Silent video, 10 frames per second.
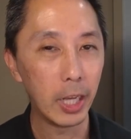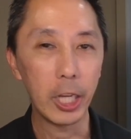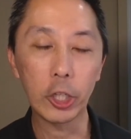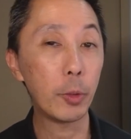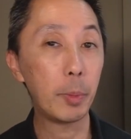
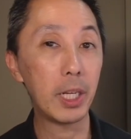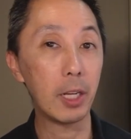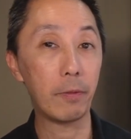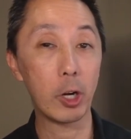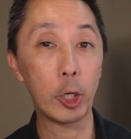It could be a
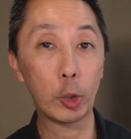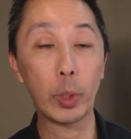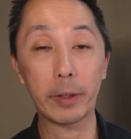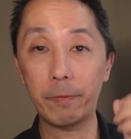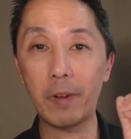very
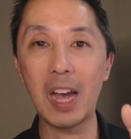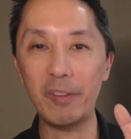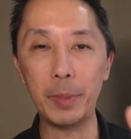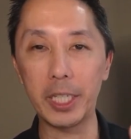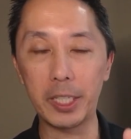quick
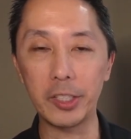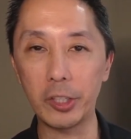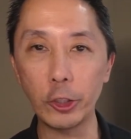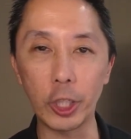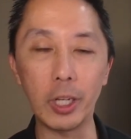5-minute
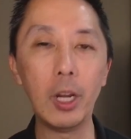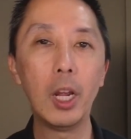decision.